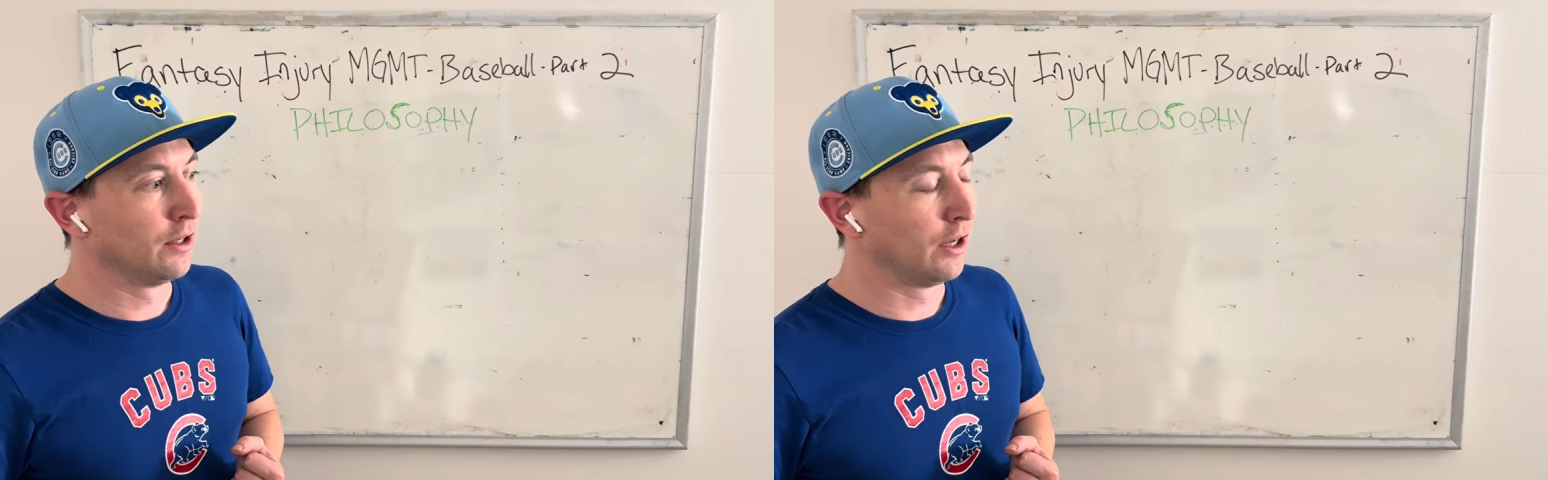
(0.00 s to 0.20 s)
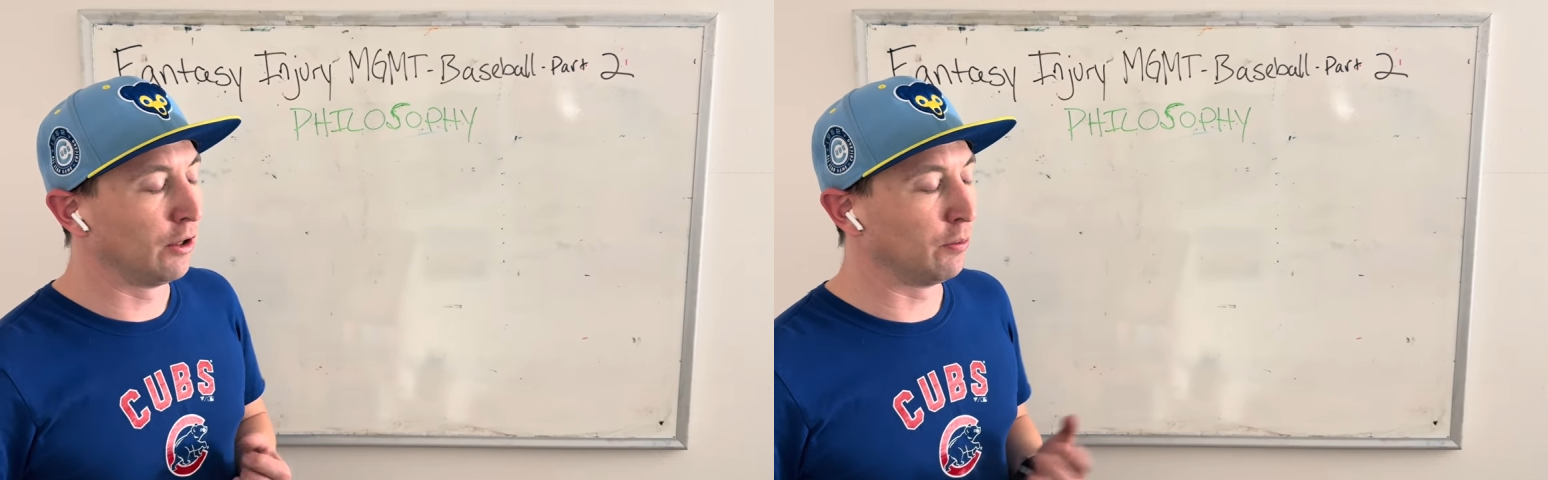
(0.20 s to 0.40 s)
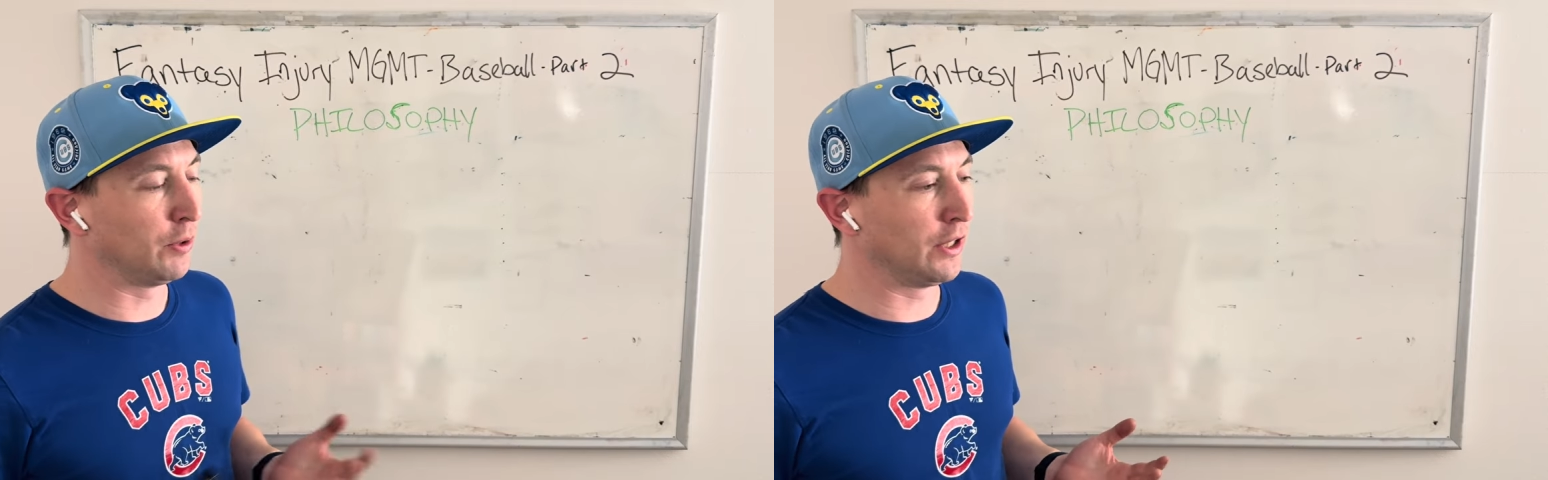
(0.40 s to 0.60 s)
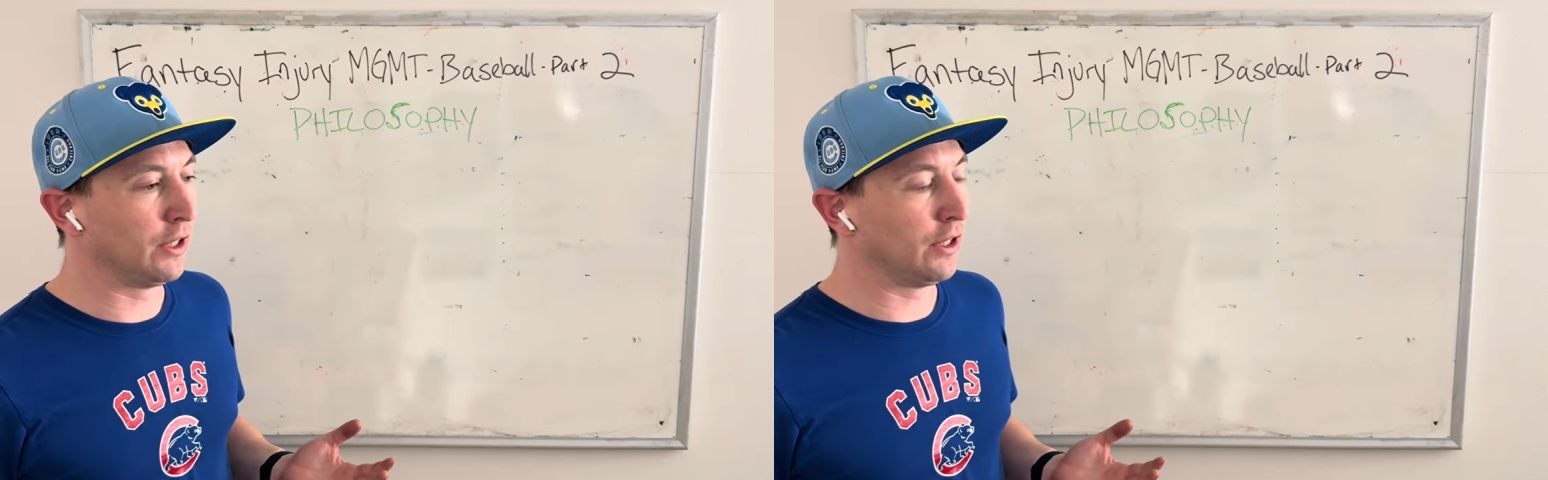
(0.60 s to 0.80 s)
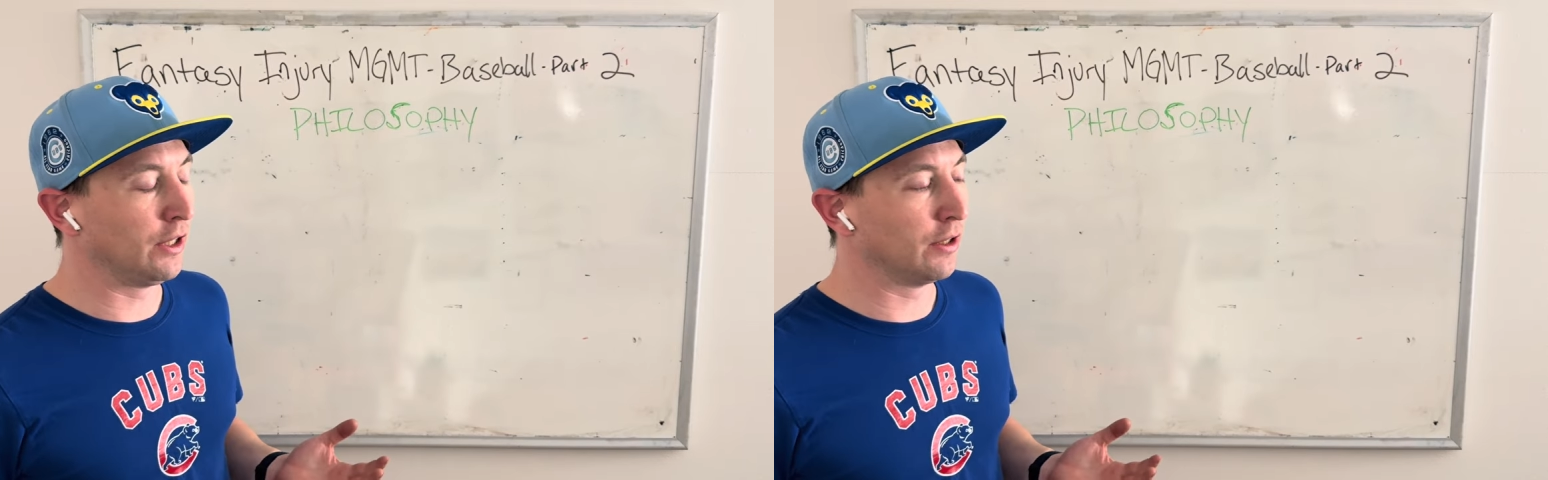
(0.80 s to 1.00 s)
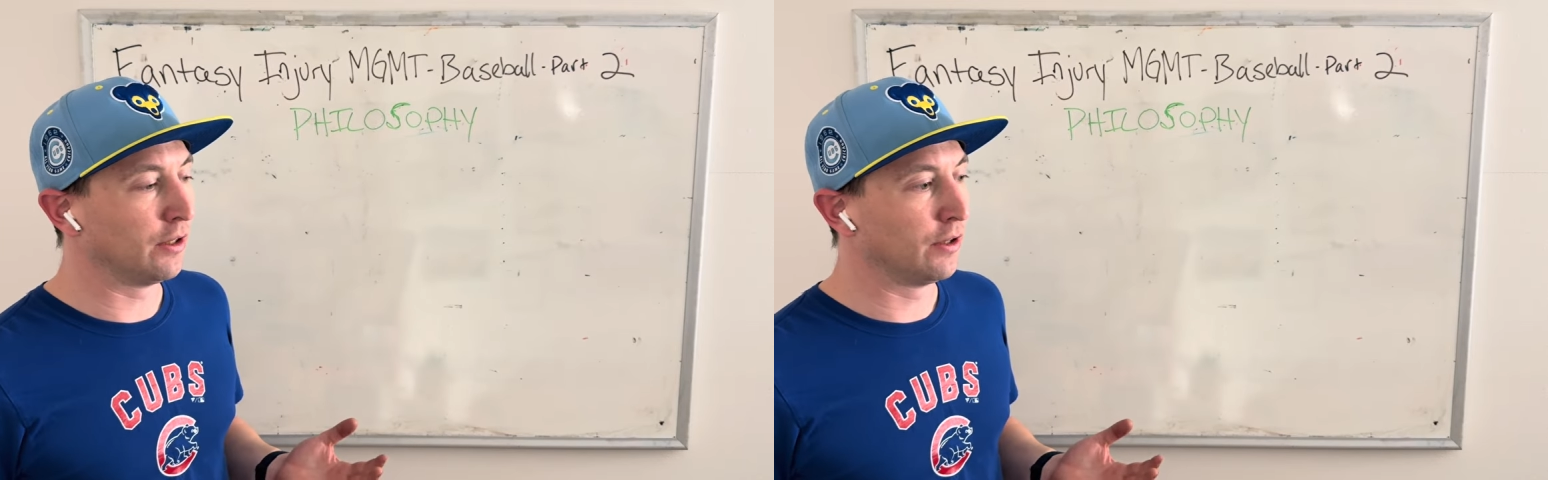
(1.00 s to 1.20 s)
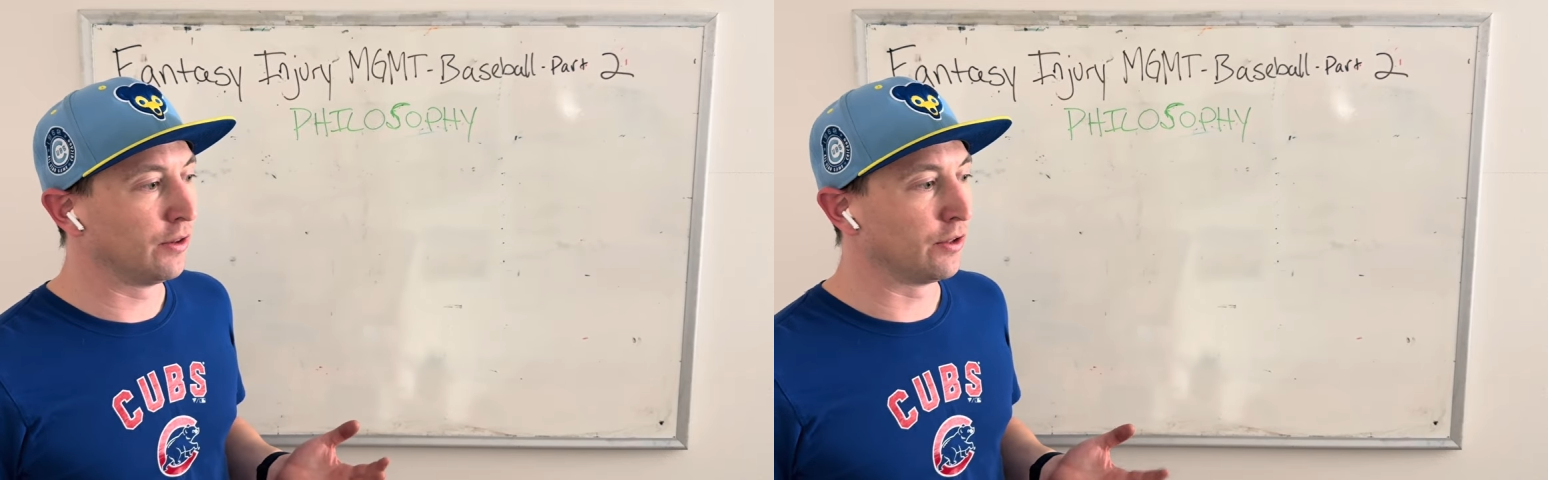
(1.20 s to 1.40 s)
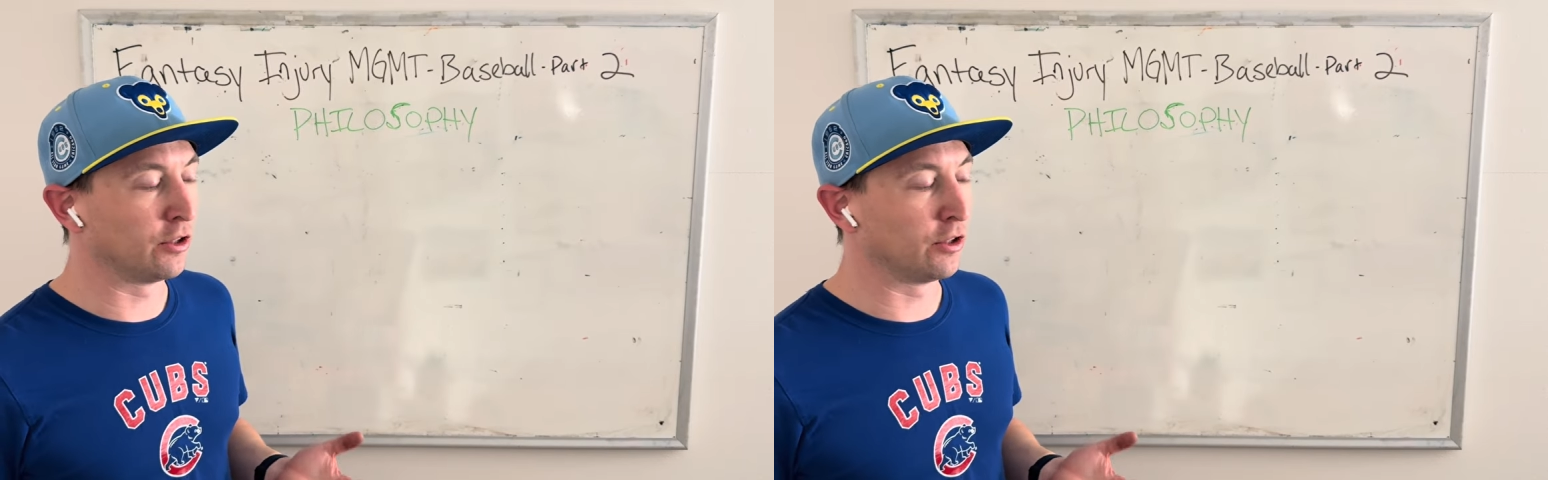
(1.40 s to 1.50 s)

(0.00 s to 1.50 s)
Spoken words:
it'll be the